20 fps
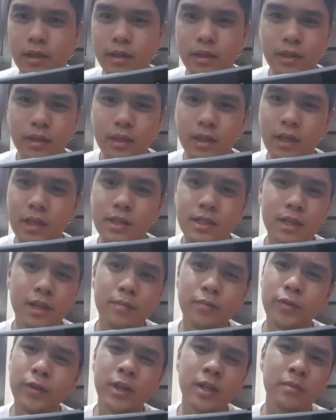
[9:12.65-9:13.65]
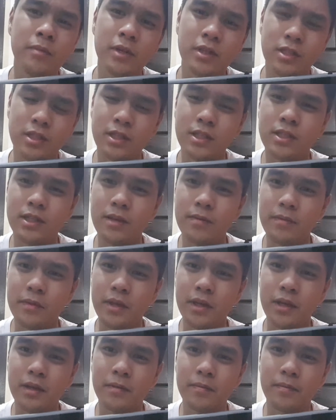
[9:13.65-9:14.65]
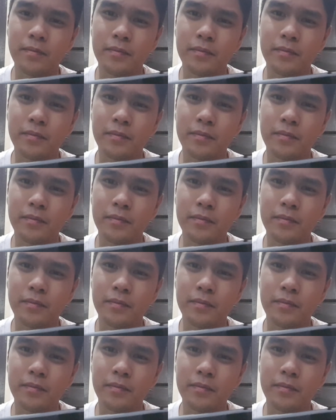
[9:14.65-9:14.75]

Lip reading: He said pretty much the same thing.